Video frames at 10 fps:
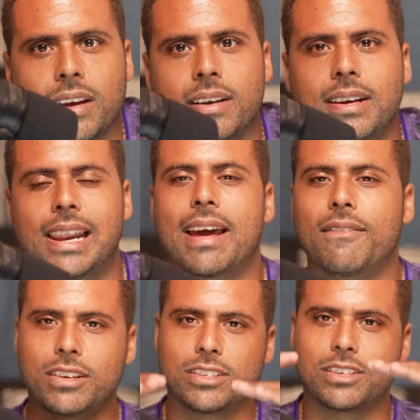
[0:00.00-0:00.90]
the
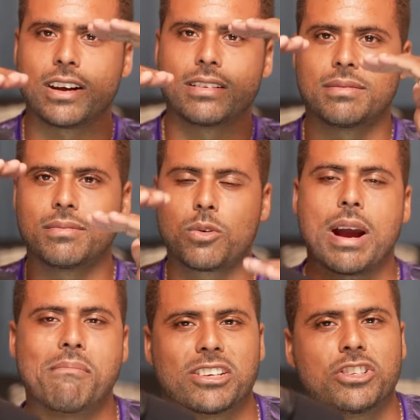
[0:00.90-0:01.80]
levels are
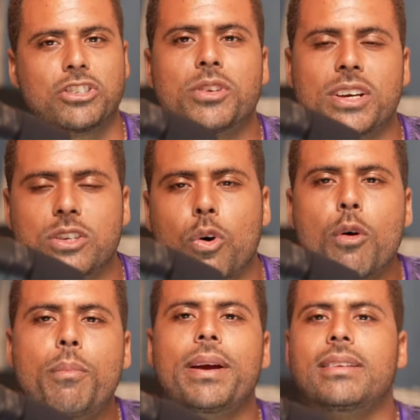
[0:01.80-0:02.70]
quite matched up. So his
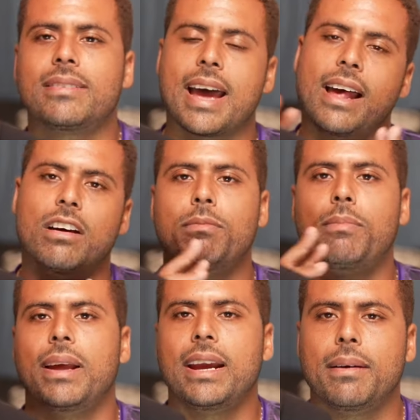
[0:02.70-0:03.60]
open style of
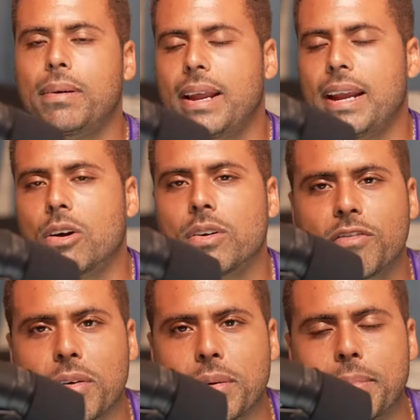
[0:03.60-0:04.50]
play, playing out
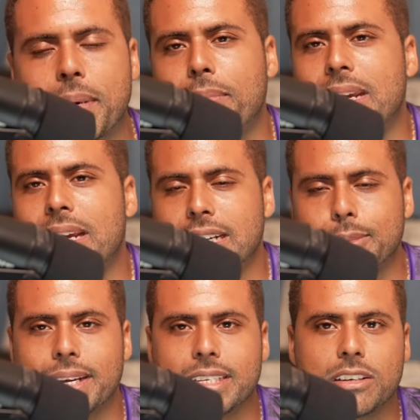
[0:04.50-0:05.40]
from the back, being
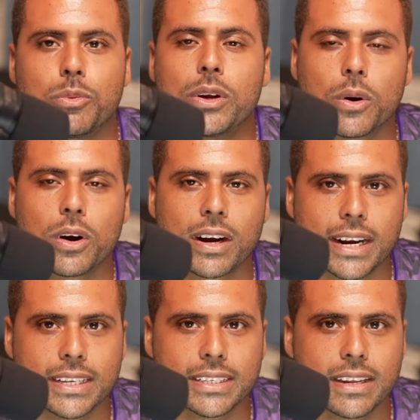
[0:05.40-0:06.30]
expansive, will work
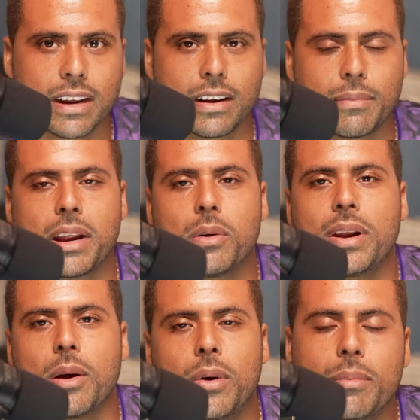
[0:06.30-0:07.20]
against Nottingham. And they
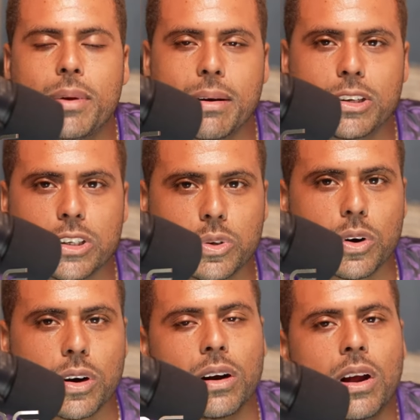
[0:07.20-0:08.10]
will be able to
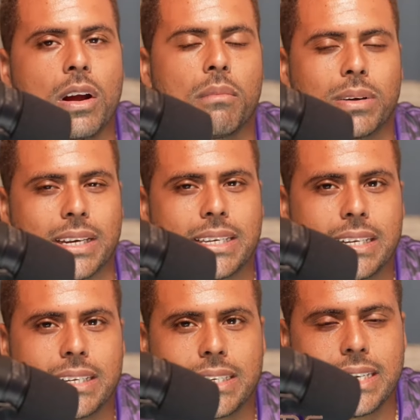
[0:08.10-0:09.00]
score. But I still
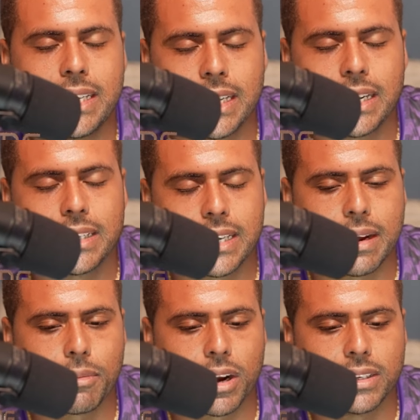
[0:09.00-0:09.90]
see
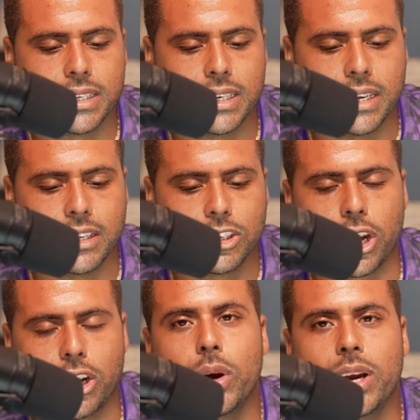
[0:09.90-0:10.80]
them conceding. So I
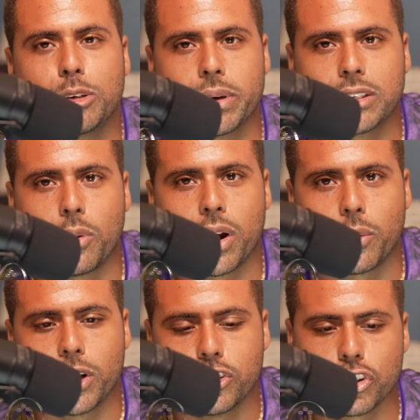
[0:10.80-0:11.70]
do expect a
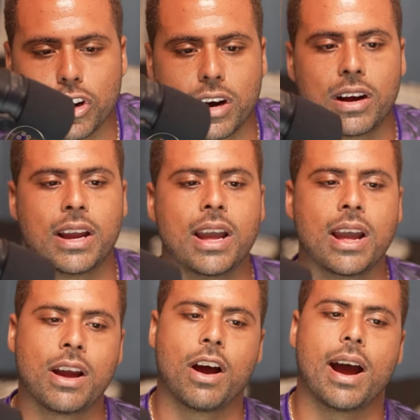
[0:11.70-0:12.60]
1-1 draw
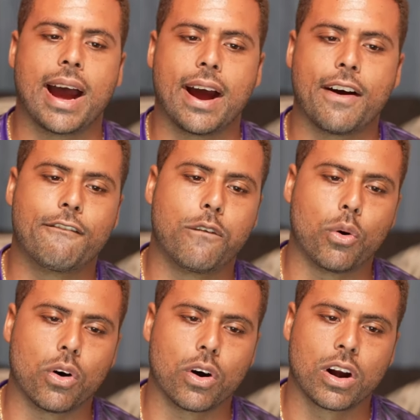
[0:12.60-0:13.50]

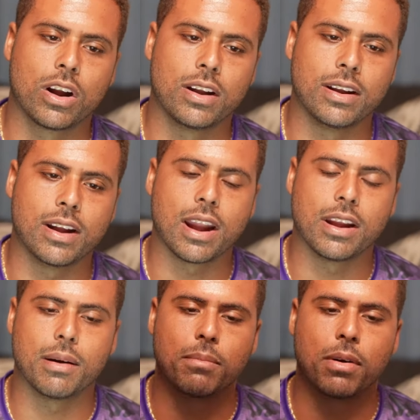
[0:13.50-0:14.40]
for
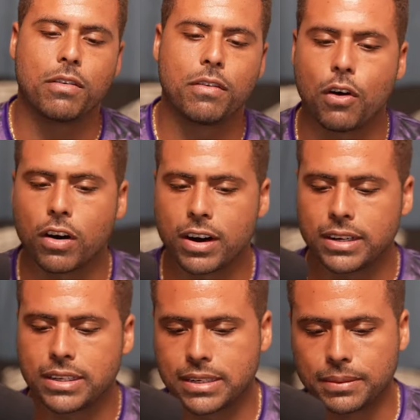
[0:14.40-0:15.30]
Nottingham
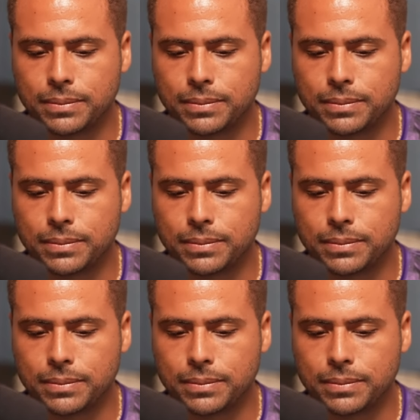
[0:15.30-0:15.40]
Forest.